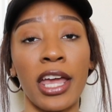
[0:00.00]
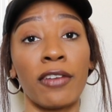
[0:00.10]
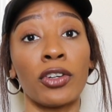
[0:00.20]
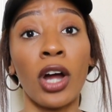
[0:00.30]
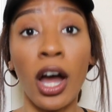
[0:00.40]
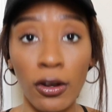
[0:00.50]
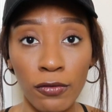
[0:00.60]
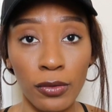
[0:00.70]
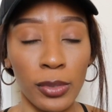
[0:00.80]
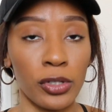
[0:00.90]
If you're
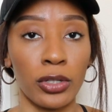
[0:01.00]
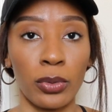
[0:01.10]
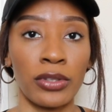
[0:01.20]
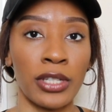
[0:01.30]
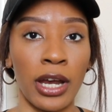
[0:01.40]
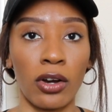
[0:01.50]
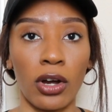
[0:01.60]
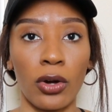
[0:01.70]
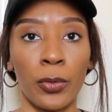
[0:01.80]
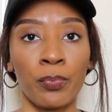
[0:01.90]
unfamiliar with
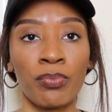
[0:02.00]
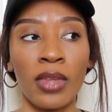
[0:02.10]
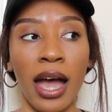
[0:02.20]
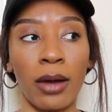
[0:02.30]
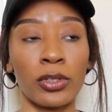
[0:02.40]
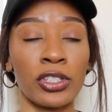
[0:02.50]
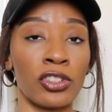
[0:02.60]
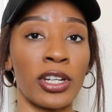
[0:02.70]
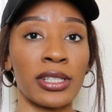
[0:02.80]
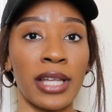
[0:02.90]
tarot, I would
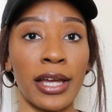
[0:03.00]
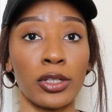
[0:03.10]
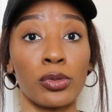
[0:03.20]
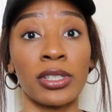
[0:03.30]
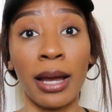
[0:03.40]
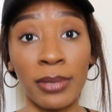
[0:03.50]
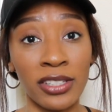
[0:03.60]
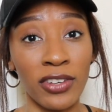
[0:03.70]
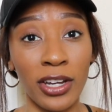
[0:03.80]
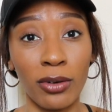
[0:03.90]
suggest that you stop
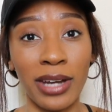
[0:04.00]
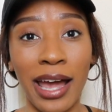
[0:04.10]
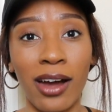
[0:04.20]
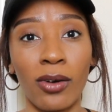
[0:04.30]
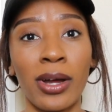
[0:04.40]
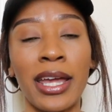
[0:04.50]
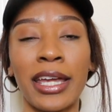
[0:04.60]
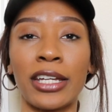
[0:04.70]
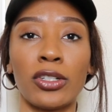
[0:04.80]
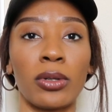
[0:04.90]
this video now
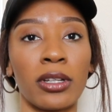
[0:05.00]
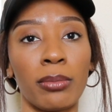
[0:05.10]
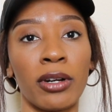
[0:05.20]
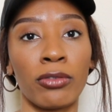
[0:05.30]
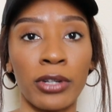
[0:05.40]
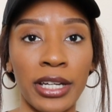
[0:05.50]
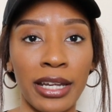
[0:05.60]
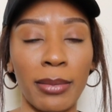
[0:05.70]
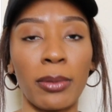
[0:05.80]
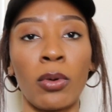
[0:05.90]
and do a little bit of
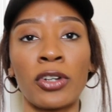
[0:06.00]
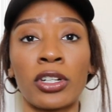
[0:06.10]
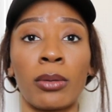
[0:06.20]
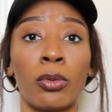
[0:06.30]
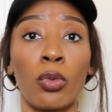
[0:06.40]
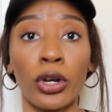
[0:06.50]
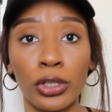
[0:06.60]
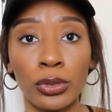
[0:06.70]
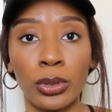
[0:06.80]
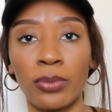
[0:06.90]
reading, maybe watch a couple more
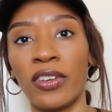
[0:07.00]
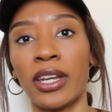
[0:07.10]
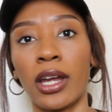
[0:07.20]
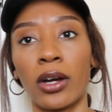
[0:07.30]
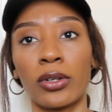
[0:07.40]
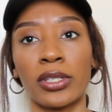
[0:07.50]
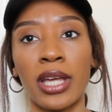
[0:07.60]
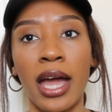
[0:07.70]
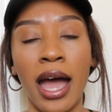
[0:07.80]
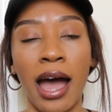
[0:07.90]
YouTube videos.
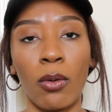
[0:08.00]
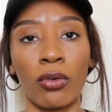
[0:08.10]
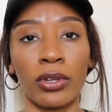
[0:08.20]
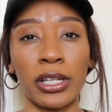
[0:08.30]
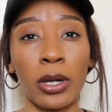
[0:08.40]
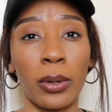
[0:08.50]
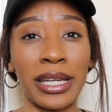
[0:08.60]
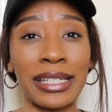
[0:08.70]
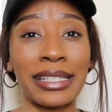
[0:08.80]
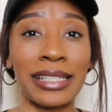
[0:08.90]
I won't really go
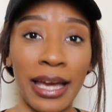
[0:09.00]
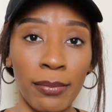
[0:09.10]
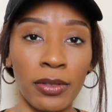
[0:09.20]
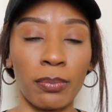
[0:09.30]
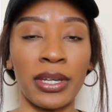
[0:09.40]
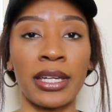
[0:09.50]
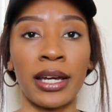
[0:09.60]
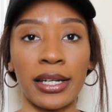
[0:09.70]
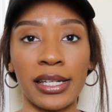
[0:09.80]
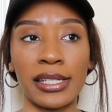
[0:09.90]
in depth
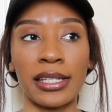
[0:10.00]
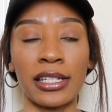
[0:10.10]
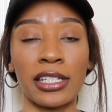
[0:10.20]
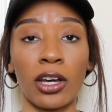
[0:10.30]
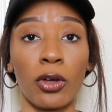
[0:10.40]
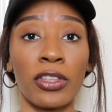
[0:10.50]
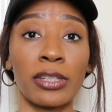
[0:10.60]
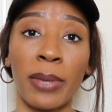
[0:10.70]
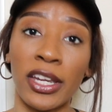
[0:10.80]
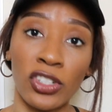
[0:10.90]
because until this
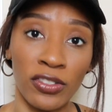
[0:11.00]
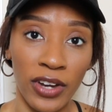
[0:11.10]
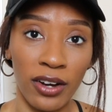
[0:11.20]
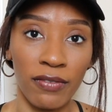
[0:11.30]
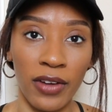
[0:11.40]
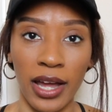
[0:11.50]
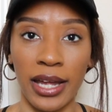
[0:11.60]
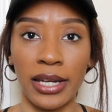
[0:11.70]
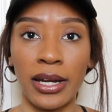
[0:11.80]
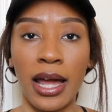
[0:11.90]
page is
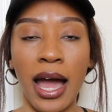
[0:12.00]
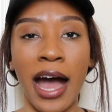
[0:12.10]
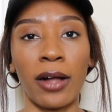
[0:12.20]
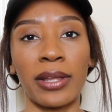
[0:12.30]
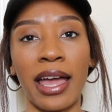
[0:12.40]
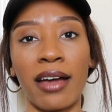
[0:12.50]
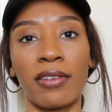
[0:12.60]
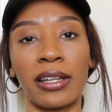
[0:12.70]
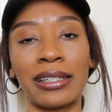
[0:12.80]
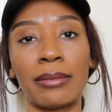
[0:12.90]
verified, I only have
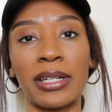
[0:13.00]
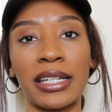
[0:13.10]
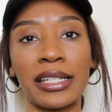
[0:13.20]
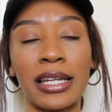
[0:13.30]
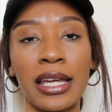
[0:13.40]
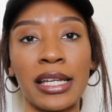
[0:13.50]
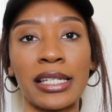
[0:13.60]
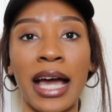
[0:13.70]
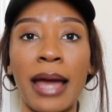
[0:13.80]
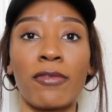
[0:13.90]
a limited
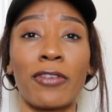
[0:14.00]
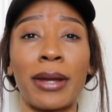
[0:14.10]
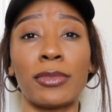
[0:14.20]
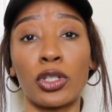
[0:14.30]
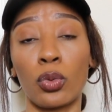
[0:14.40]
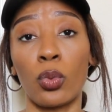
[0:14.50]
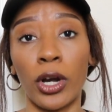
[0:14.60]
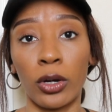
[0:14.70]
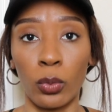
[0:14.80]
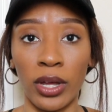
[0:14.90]
time frame to
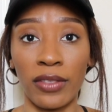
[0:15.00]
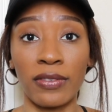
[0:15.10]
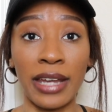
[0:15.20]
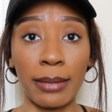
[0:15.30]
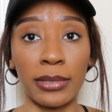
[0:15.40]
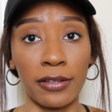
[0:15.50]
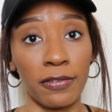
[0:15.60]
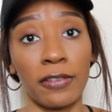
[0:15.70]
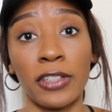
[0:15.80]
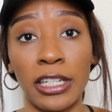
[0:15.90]
work with namely
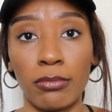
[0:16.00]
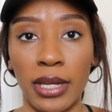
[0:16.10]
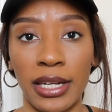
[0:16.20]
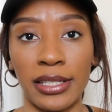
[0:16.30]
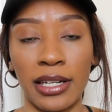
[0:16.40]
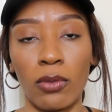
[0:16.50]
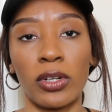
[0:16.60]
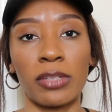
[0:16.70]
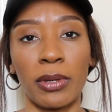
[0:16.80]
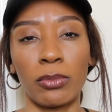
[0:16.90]
15 minutes and i
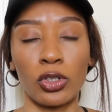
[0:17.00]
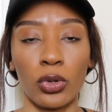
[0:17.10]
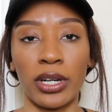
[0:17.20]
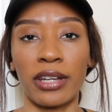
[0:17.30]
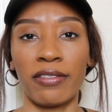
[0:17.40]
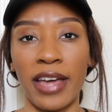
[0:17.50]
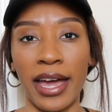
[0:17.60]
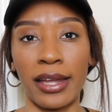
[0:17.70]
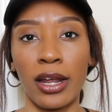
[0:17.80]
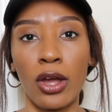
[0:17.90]
want to spend majority of
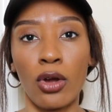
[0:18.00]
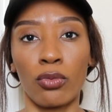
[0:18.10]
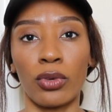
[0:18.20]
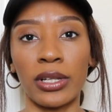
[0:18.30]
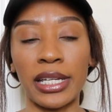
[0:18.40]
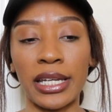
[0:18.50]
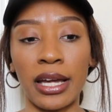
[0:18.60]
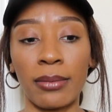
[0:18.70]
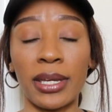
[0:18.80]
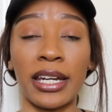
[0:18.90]
that really
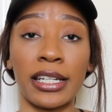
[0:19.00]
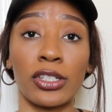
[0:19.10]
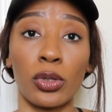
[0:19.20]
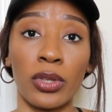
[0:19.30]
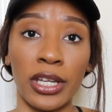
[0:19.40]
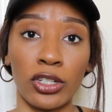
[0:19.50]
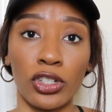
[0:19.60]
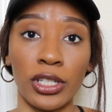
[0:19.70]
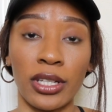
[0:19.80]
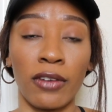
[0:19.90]
um, getting into the
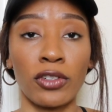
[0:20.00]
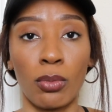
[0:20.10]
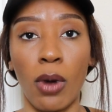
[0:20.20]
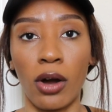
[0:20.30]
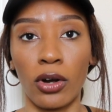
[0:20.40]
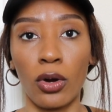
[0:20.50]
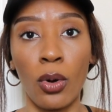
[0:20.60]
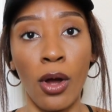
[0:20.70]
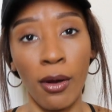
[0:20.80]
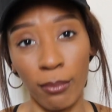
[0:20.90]
energies of
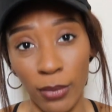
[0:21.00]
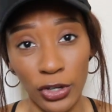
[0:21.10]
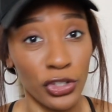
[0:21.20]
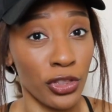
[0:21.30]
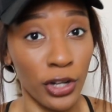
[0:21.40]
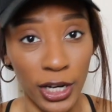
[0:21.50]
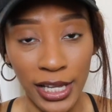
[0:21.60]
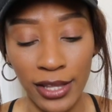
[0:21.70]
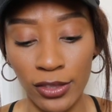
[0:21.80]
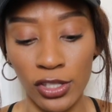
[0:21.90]
tomorrow march
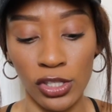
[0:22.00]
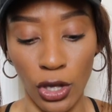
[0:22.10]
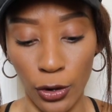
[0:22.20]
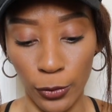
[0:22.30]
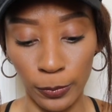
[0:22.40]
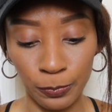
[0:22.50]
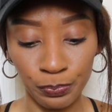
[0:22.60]
30th so